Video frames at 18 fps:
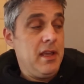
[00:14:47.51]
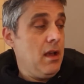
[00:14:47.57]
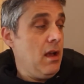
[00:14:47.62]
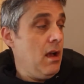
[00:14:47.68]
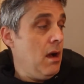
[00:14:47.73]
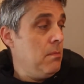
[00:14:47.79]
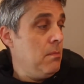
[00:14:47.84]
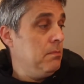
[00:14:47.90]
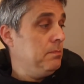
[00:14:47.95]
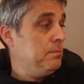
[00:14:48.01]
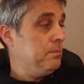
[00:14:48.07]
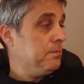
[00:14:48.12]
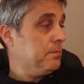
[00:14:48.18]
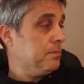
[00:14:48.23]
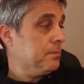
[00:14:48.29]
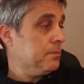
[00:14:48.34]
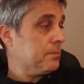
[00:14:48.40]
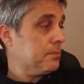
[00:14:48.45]
Um,
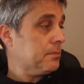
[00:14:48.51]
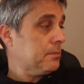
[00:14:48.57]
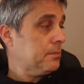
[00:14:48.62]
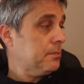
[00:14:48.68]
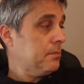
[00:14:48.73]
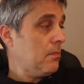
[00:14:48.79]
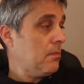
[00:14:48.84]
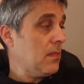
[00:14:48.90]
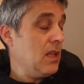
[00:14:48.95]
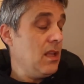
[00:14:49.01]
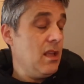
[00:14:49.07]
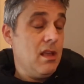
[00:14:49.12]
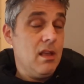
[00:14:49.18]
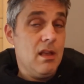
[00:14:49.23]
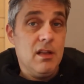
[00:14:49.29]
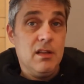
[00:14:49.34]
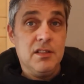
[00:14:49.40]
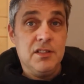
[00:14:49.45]

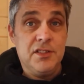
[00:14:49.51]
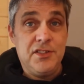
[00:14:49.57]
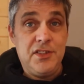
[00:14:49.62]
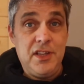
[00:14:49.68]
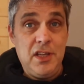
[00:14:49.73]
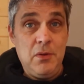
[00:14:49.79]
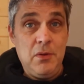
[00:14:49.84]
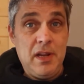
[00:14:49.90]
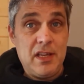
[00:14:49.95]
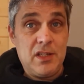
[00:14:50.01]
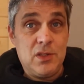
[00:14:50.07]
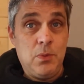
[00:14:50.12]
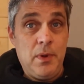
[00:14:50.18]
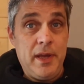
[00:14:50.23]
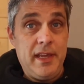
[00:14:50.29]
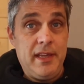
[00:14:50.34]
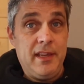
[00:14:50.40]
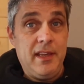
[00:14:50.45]
see you next
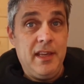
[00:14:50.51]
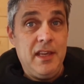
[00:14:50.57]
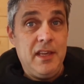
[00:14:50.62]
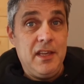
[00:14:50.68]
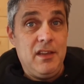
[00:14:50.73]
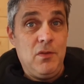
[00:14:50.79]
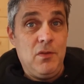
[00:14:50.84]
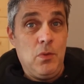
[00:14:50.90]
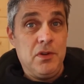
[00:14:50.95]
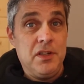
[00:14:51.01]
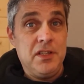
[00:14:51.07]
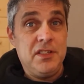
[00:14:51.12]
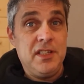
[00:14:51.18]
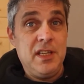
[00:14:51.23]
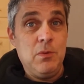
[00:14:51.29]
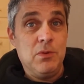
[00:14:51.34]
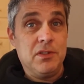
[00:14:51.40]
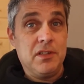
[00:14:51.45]
week. If you want to
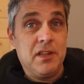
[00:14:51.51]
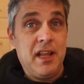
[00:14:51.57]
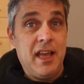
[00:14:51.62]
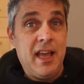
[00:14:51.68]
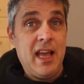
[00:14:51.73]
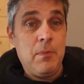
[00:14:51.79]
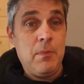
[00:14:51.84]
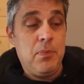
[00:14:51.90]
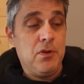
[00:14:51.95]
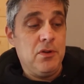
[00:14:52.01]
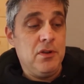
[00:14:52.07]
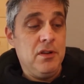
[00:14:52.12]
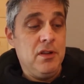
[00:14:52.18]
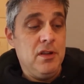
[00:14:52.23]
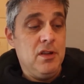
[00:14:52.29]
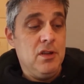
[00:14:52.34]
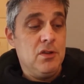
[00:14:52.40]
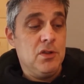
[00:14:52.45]
see what's going to happen
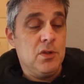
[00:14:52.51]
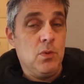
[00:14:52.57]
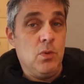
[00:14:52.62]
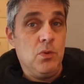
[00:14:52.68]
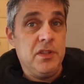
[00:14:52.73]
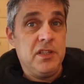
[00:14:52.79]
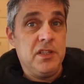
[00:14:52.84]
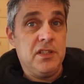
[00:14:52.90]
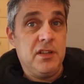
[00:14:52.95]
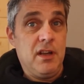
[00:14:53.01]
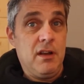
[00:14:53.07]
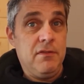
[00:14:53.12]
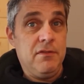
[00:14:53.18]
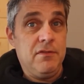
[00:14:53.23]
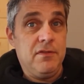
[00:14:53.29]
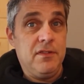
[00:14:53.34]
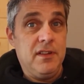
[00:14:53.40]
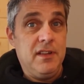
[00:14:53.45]
to all this
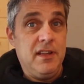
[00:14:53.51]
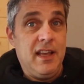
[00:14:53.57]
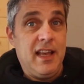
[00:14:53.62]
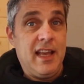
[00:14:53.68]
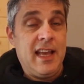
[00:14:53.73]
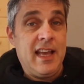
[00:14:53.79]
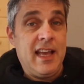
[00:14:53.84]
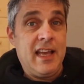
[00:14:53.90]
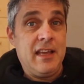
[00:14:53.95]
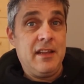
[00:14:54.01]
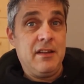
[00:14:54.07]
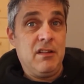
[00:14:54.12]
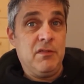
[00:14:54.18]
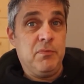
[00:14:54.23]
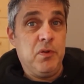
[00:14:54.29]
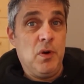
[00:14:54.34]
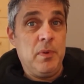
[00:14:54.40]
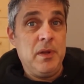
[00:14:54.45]
stuff, and
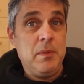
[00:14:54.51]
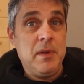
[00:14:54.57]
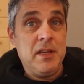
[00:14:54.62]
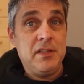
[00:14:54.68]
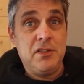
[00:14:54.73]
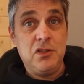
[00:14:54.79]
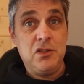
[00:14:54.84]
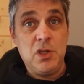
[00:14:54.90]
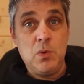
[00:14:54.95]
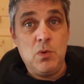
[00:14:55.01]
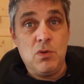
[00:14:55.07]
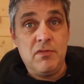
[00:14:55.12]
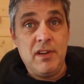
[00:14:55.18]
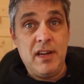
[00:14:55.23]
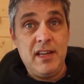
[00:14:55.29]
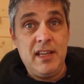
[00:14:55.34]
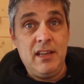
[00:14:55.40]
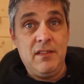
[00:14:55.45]
I've probably messaged you
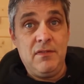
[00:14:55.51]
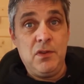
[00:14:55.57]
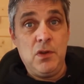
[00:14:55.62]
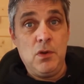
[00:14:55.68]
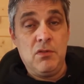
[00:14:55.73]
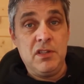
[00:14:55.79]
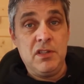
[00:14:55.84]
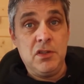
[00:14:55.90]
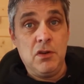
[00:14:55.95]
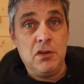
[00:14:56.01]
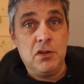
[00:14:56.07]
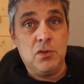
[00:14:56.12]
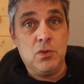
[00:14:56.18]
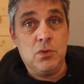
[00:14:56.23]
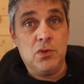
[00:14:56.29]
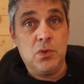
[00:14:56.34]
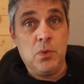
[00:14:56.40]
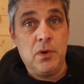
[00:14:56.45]
already if you're
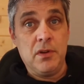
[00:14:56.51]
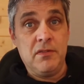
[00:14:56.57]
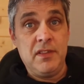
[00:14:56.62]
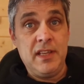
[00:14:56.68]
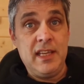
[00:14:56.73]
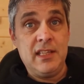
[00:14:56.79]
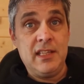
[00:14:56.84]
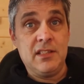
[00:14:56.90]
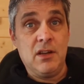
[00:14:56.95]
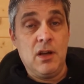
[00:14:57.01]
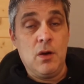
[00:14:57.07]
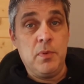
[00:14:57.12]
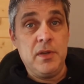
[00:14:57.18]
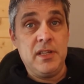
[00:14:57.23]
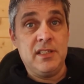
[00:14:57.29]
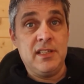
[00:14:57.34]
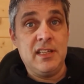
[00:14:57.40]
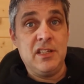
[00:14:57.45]
entitled to one of these and I'll
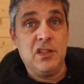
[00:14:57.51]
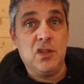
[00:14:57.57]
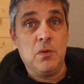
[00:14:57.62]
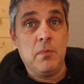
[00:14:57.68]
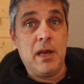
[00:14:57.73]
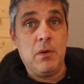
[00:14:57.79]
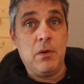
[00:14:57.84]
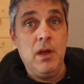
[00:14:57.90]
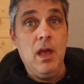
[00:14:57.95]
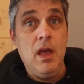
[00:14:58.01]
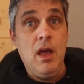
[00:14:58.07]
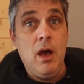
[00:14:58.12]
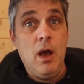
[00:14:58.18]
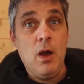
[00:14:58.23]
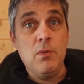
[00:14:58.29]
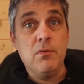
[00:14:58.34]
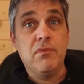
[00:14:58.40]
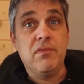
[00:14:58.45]
be sending them out
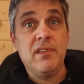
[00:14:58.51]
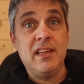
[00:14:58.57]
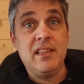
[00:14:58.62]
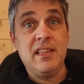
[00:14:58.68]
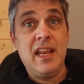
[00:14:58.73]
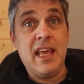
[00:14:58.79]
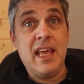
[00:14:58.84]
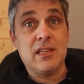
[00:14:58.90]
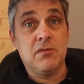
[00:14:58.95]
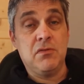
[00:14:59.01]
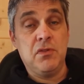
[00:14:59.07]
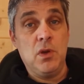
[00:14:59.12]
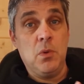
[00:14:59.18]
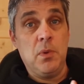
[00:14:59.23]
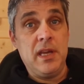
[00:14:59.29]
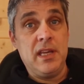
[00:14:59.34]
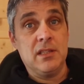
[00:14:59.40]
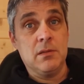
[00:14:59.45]
hopefully in the next few
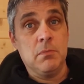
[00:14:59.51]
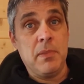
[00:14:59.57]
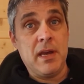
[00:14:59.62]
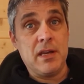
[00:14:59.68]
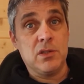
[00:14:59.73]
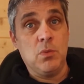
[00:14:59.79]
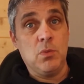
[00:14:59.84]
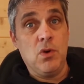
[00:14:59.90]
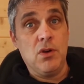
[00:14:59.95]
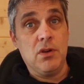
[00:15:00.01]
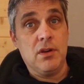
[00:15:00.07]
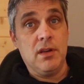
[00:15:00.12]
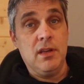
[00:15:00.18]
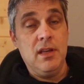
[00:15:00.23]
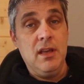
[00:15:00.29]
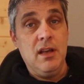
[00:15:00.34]
weeks. I'm back to work.